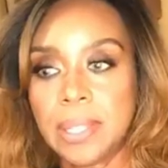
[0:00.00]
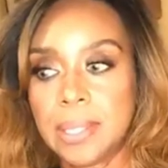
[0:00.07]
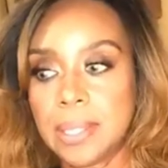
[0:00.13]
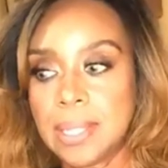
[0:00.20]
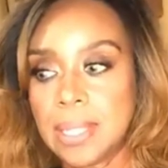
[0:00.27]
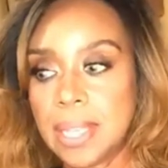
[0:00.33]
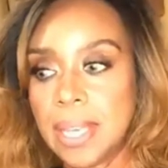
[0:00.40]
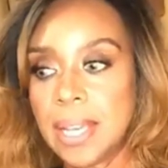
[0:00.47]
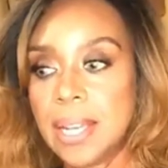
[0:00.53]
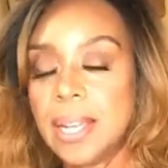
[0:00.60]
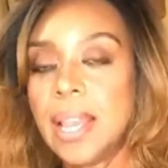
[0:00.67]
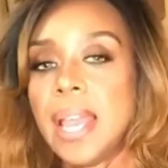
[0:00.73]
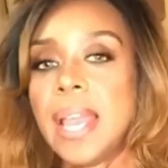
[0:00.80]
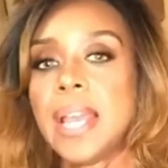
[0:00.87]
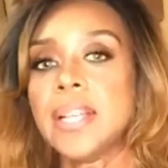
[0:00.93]
the
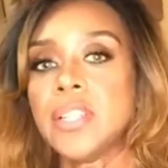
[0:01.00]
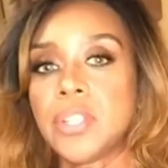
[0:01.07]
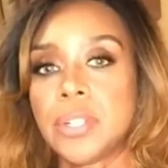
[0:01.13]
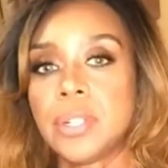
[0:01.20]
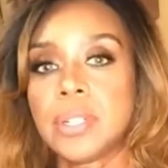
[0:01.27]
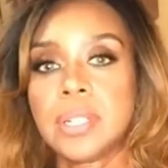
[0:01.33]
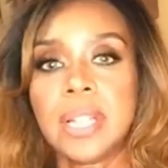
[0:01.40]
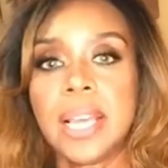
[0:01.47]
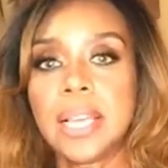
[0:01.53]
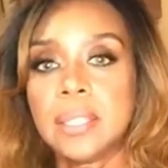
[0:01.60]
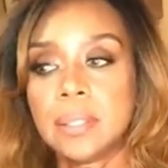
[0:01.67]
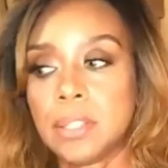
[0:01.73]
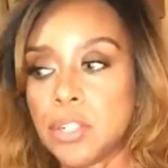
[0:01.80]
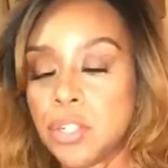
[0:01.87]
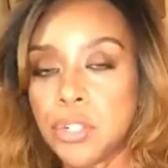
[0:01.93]
skin and just
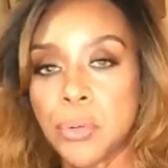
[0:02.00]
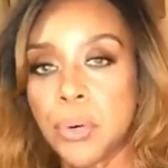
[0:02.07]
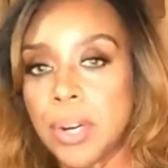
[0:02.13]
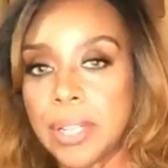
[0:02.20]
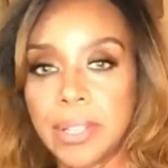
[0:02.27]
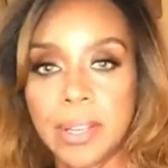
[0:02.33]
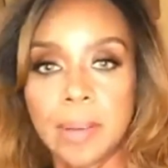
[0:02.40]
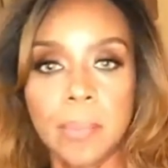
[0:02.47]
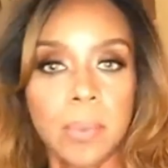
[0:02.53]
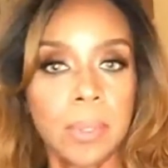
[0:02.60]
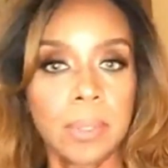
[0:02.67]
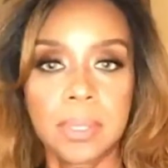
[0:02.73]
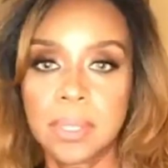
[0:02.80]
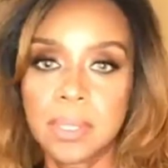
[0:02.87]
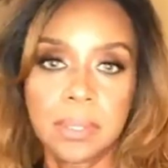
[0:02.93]
like destroy them,
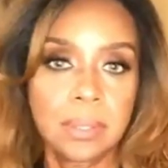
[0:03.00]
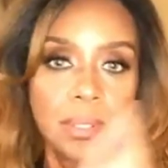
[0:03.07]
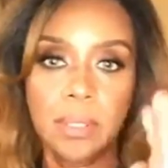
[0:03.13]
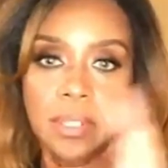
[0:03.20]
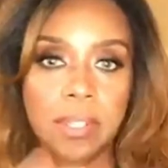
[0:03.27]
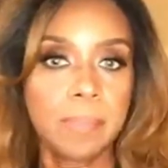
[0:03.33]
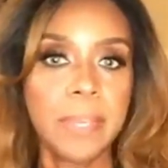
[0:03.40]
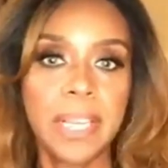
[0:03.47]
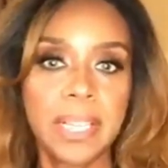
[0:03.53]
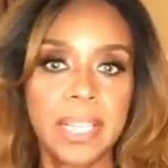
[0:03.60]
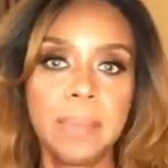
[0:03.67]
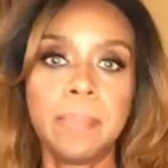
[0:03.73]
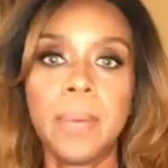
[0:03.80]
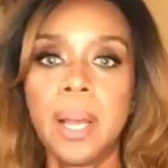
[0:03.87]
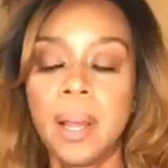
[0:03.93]
or just make
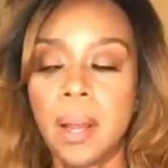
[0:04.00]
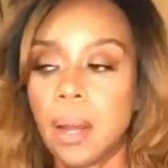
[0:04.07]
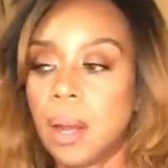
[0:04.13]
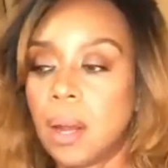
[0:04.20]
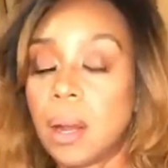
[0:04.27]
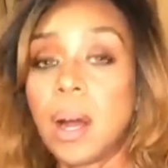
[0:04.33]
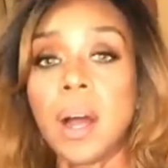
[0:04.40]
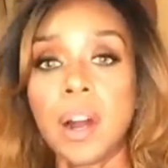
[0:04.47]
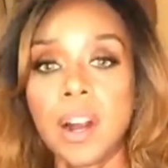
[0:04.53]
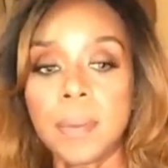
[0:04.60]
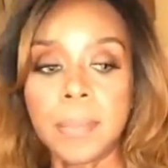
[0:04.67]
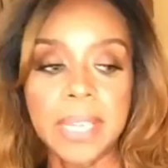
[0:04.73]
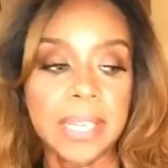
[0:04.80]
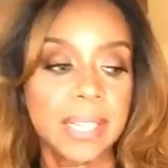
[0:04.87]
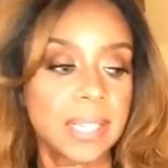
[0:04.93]
them
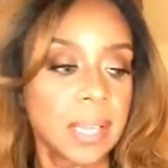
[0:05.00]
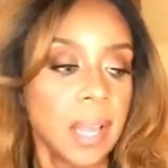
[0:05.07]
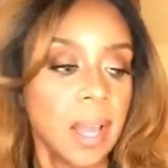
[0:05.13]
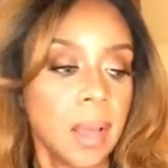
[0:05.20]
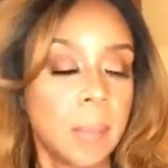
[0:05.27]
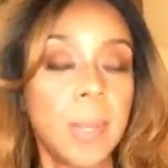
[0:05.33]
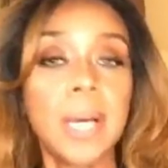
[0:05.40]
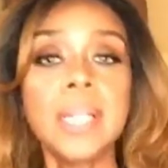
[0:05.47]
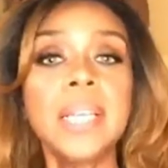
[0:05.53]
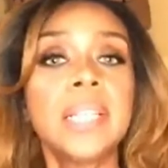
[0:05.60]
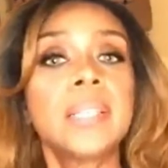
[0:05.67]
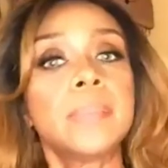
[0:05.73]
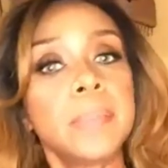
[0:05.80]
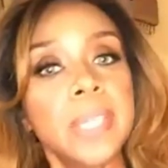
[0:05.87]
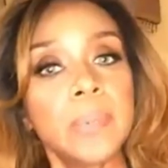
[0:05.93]
harmless. But
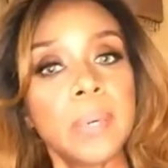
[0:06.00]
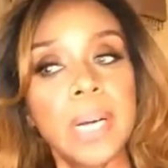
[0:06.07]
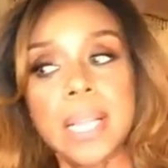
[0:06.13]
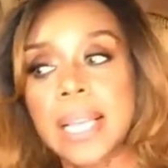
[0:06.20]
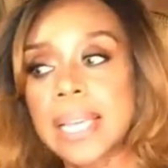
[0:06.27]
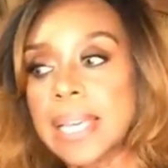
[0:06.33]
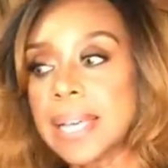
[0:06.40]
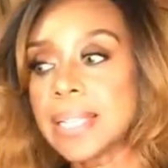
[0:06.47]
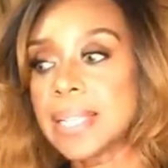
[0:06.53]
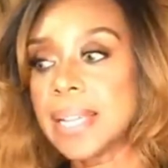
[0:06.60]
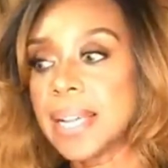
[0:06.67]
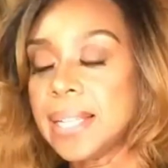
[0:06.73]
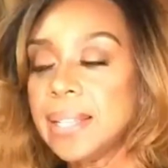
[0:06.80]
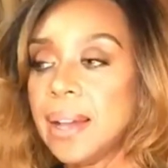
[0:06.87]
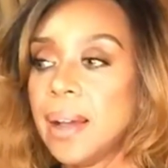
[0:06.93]
in the meanwhile, like I
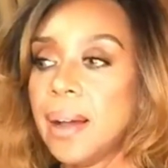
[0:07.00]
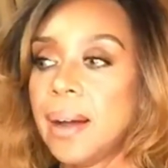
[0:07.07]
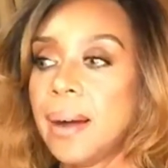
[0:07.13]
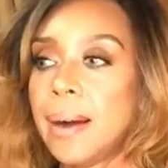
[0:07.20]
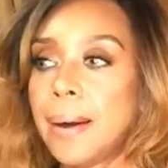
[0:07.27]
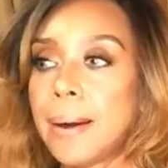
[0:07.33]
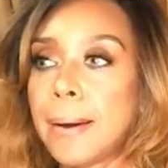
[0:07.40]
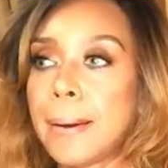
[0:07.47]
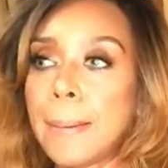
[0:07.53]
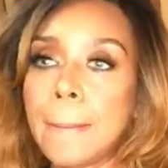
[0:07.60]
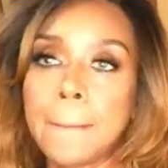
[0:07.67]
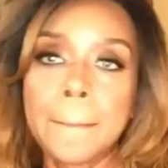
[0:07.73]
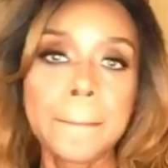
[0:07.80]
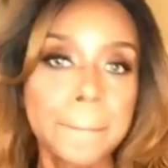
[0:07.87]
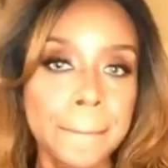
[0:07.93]
said,
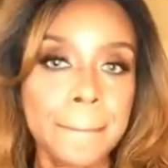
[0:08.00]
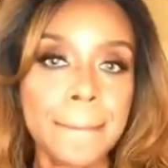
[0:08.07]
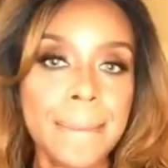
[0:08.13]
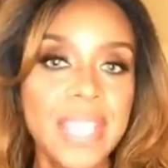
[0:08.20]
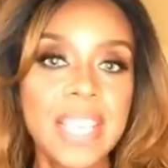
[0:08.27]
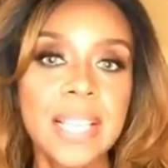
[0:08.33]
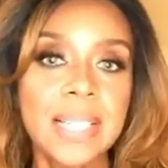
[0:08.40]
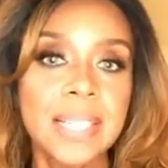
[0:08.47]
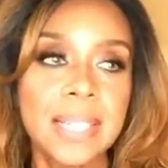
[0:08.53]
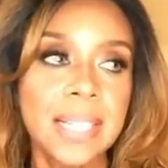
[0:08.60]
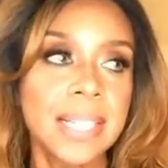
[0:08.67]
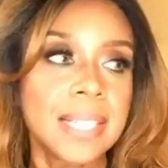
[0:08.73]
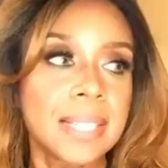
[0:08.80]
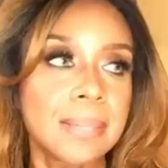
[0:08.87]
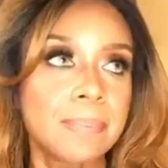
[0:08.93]

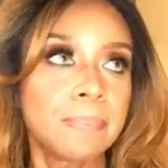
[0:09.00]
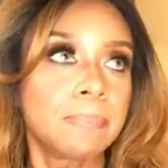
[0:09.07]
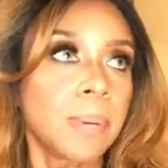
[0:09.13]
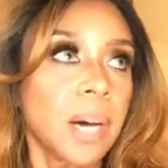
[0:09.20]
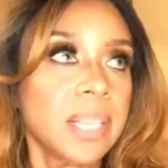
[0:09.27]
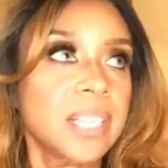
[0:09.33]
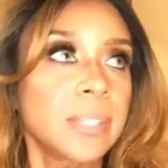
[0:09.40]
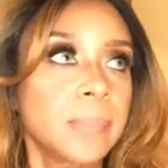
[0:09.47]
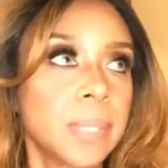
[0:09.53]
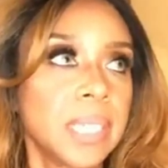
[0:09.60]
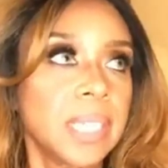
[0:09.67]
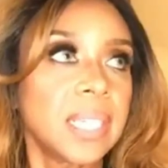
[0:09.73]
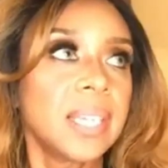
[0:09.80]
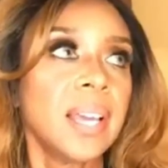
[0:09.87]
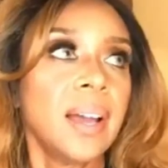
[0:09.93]
it's
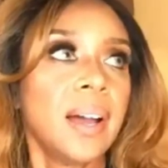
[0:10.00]
possibly